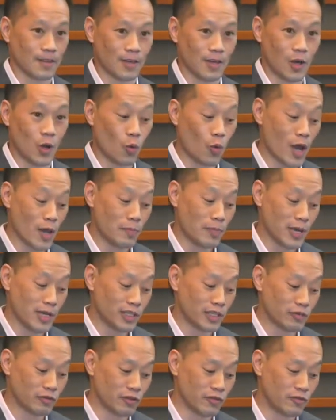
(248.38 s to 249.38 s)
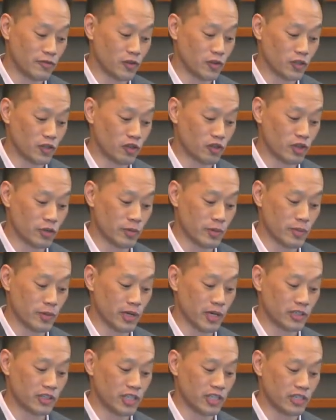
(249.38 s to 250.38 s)
A white patient refuses treatment
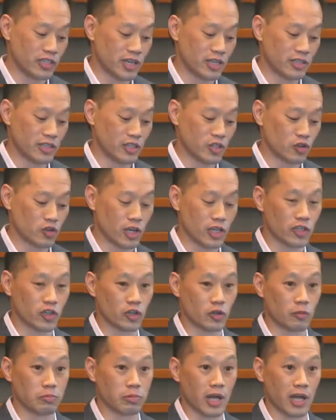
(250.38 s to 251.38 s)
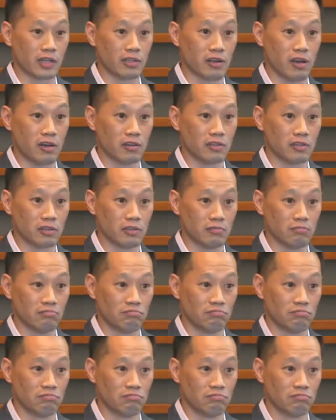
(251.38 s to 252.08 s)
because she doesn't trust her black doctor.